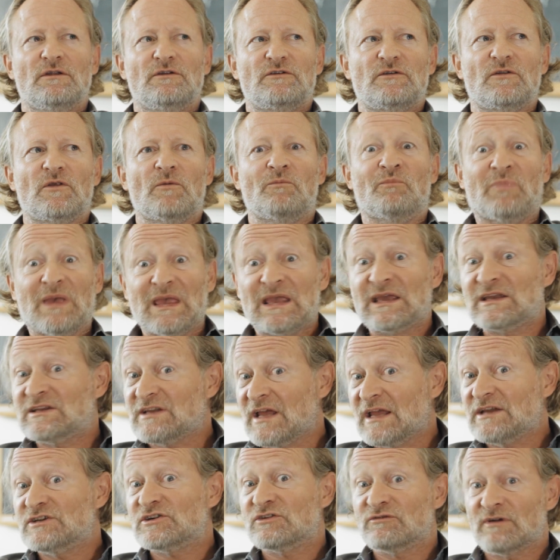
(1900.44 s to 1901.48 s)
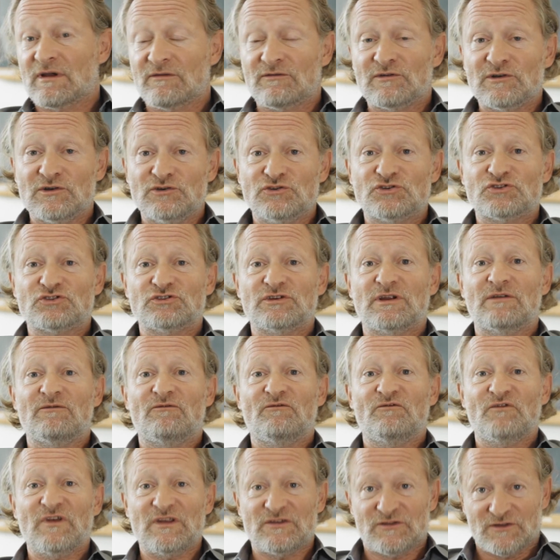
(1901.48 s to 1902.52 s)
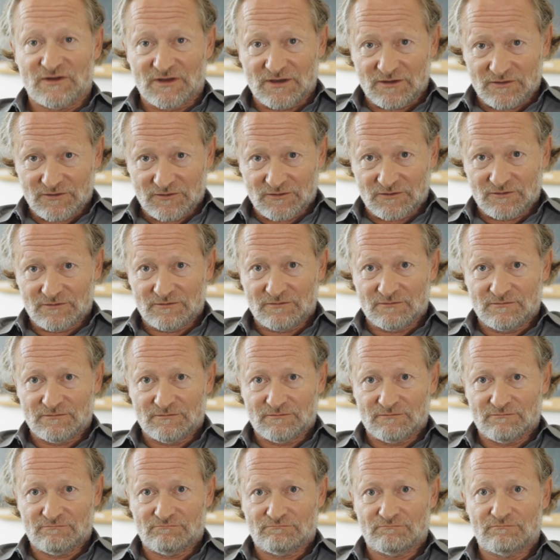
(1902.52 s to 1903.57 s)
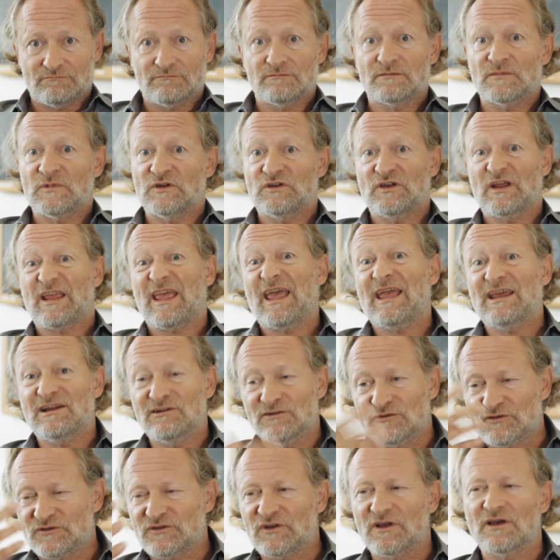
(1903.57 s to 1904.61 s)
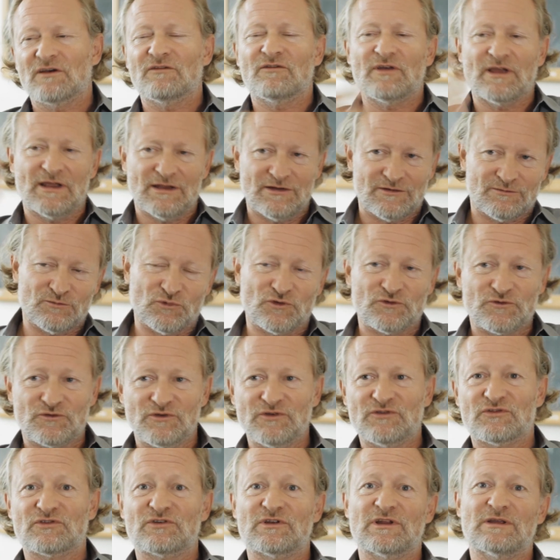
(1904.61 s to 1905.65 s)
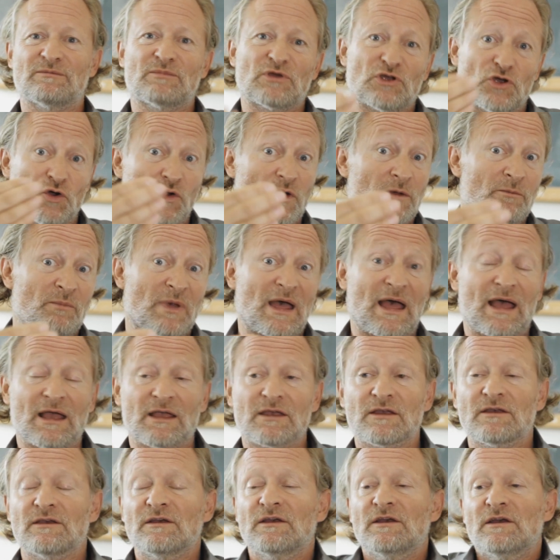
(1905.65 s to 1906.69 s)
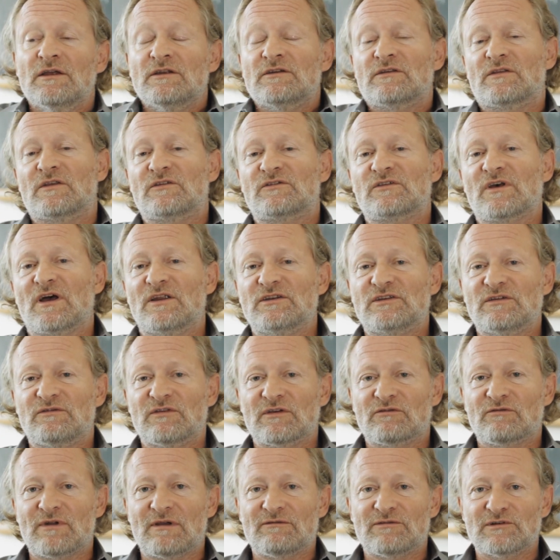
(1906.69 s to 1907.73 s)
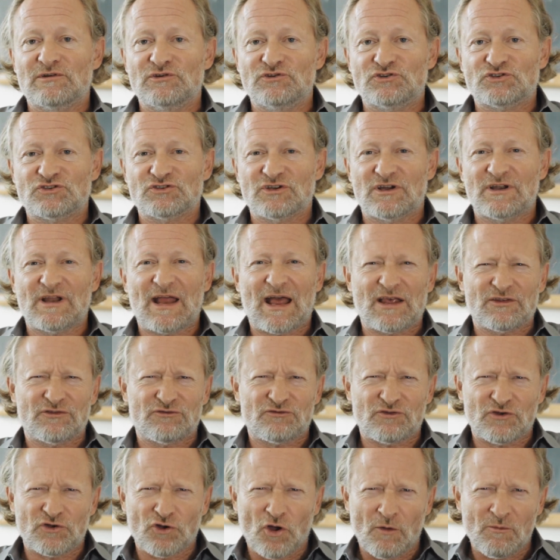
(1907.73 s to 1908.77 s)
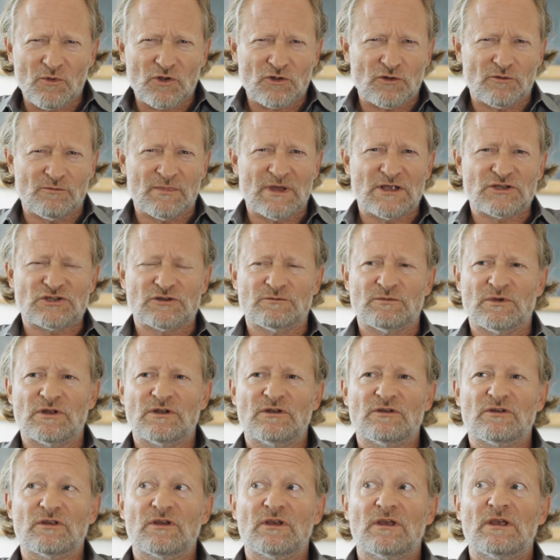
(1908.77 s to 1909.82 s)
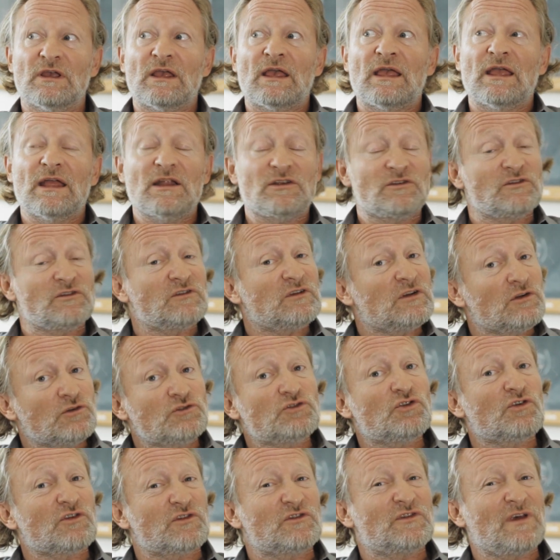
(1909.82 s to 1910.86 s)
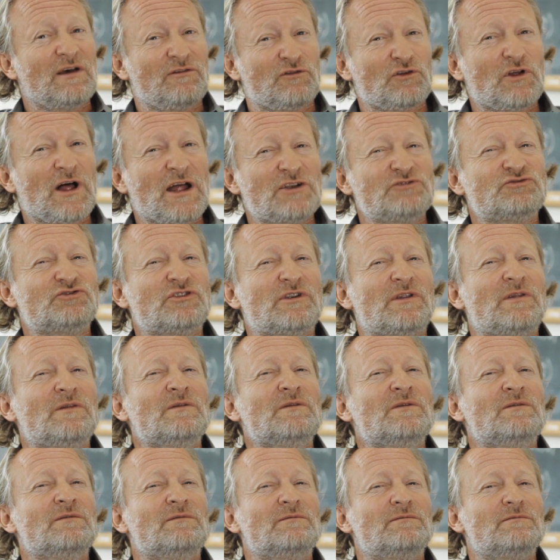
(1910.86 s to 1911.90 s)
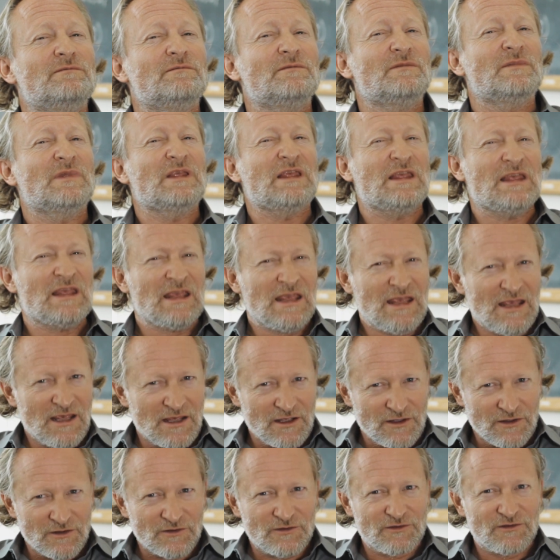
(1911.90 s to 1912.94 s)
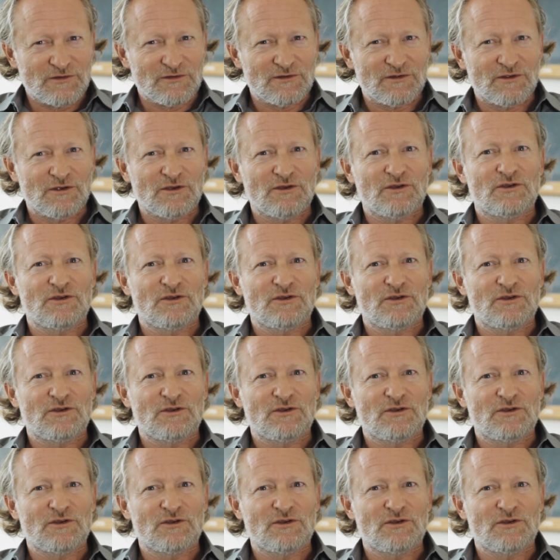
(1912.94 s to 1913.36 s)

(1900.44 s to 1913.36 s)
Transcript: to the big data revolution in physics, the decadal surveys most recently, but going back to the scientific revolution and astronomical measurement, it still took several hundred years